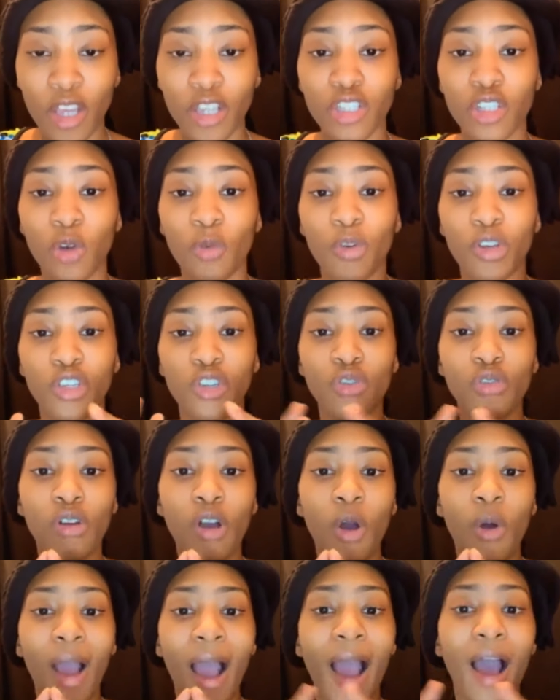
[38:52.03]
So when you
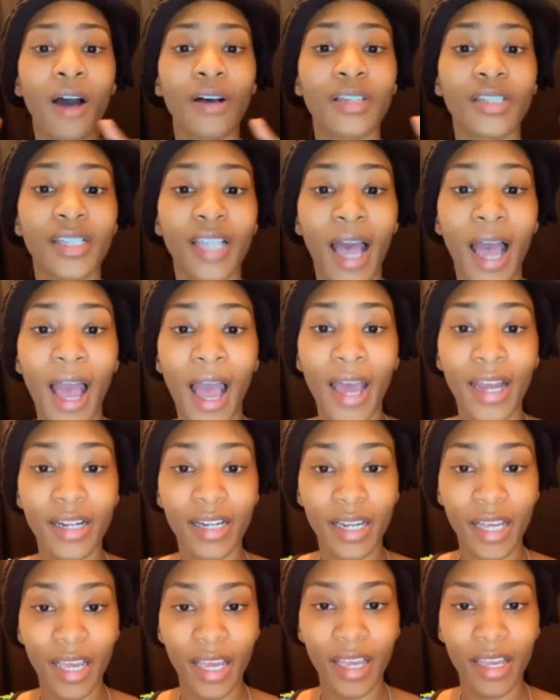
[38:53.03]
go outside
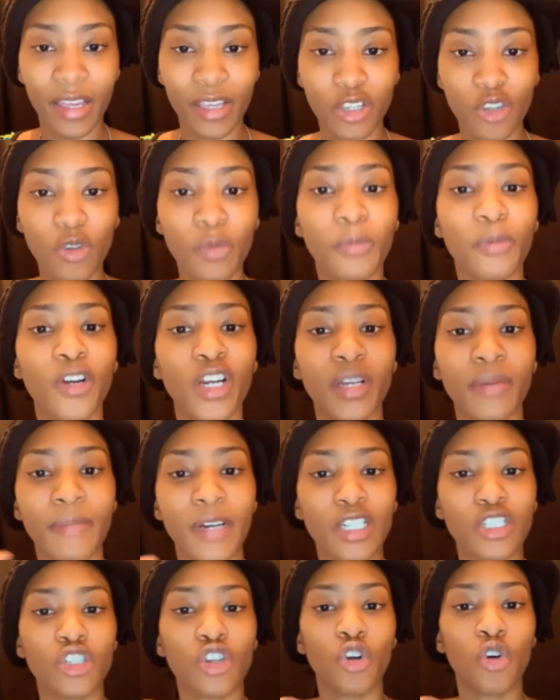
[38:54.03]
of that, you pretty
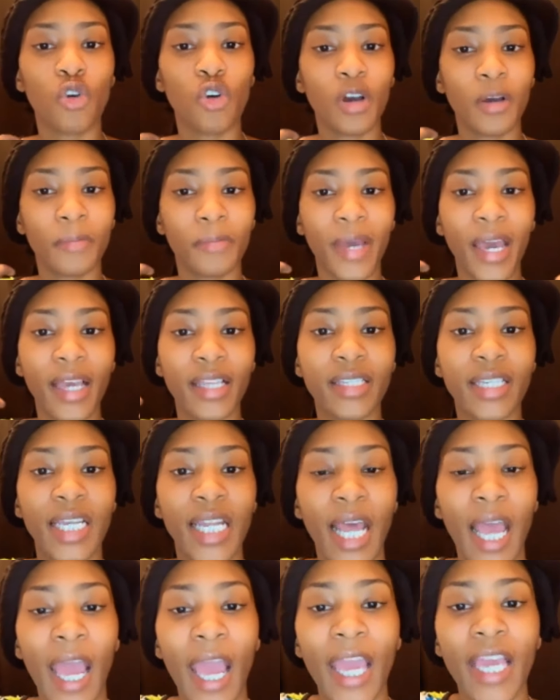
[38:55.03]
much going back to
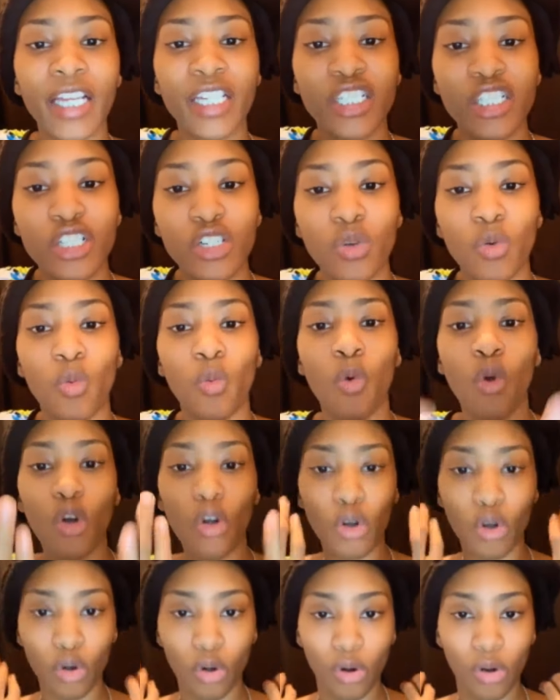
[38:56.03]
the ancient
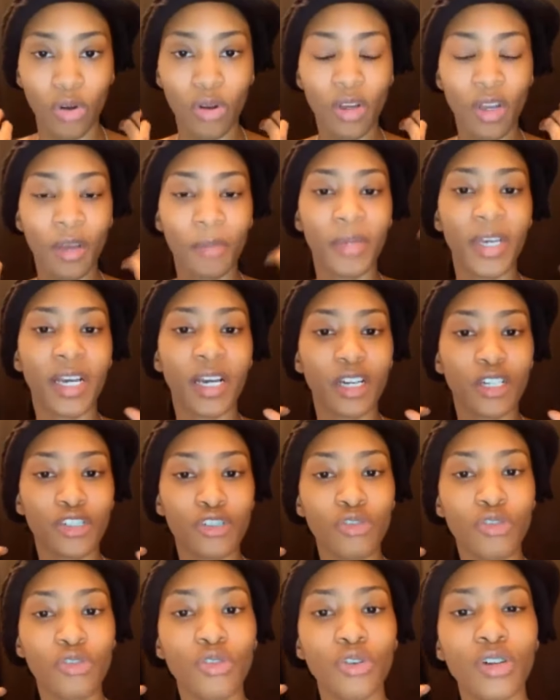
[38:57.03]
world because
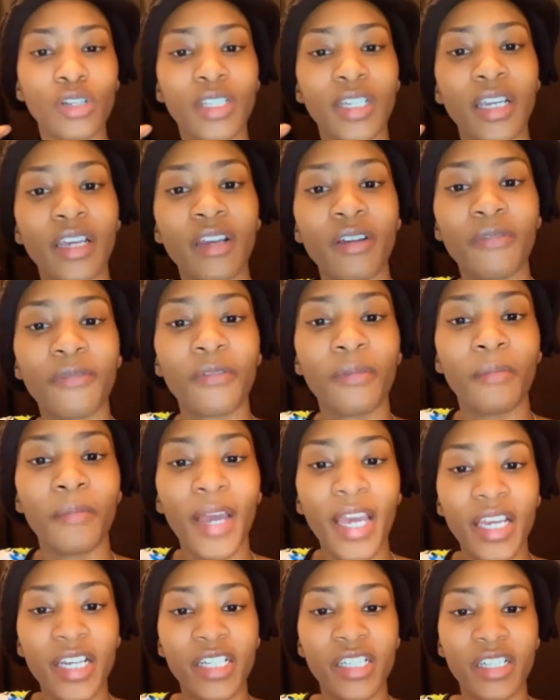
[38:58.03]
you're going to
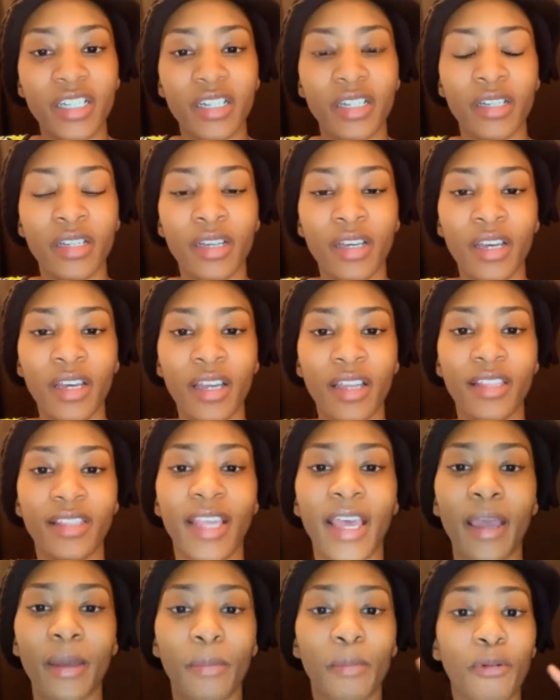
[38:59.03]
information
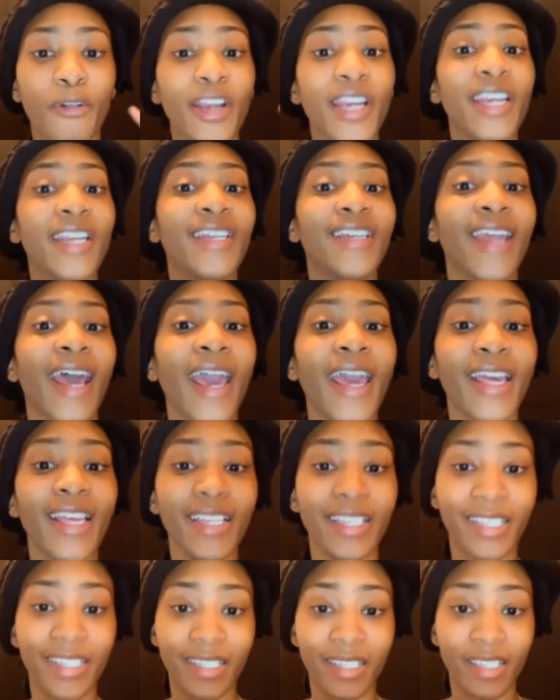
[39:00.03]
that
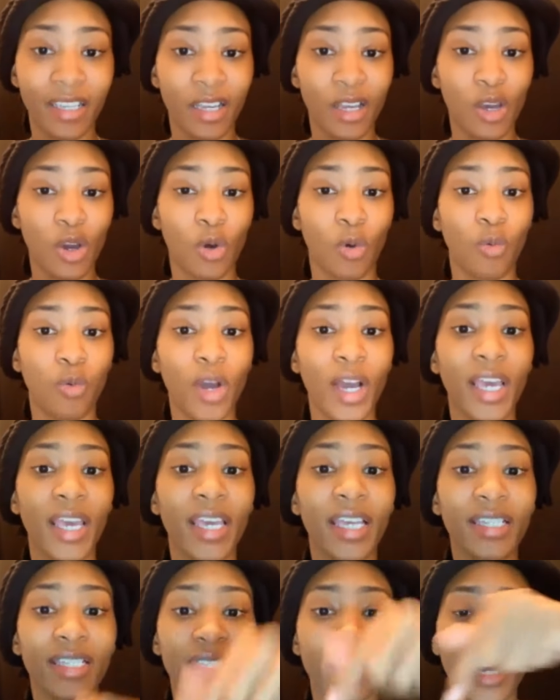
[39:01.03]
predates what
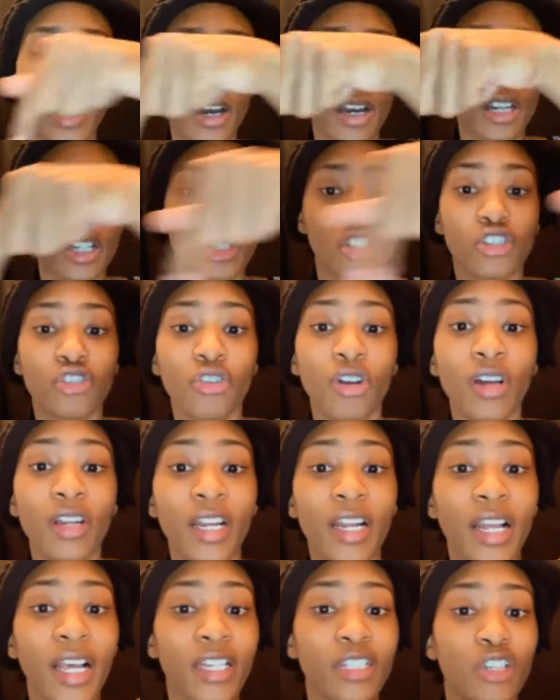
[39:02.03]
is now
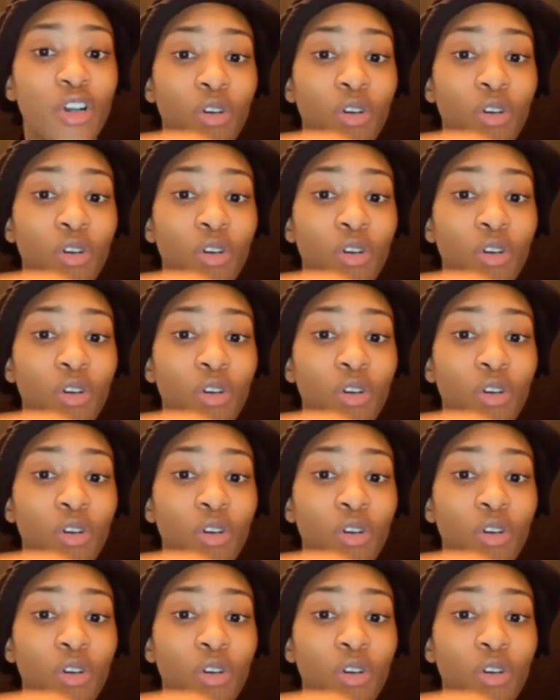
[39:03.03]
constructed as